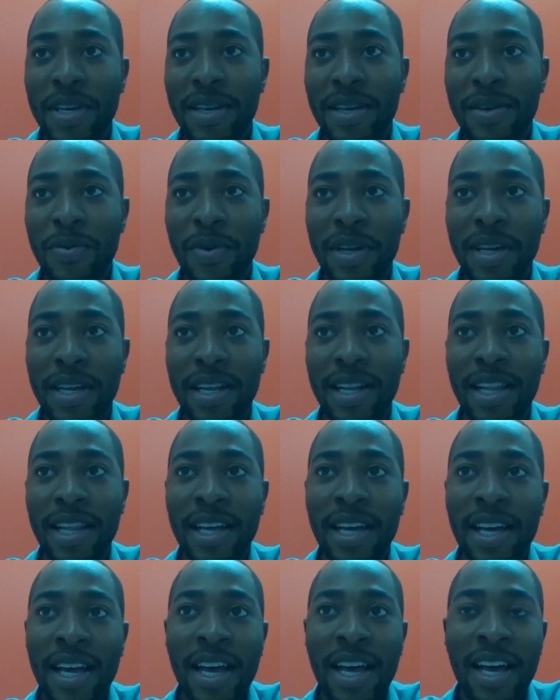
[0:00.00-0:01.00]
We
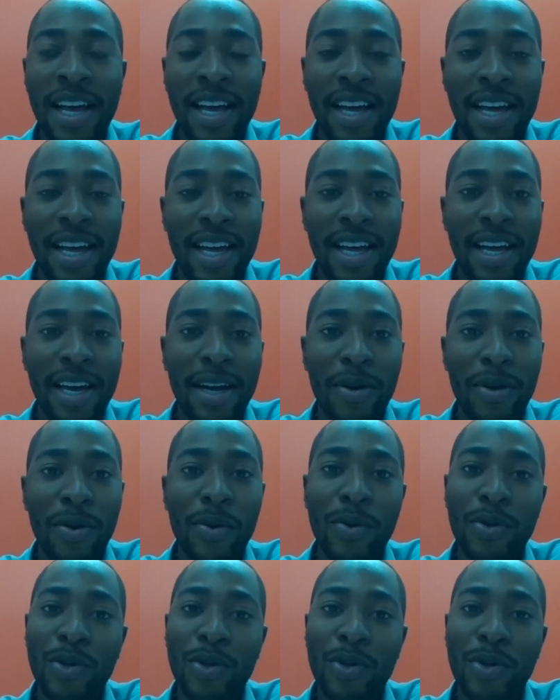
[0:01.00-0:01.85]
will uh,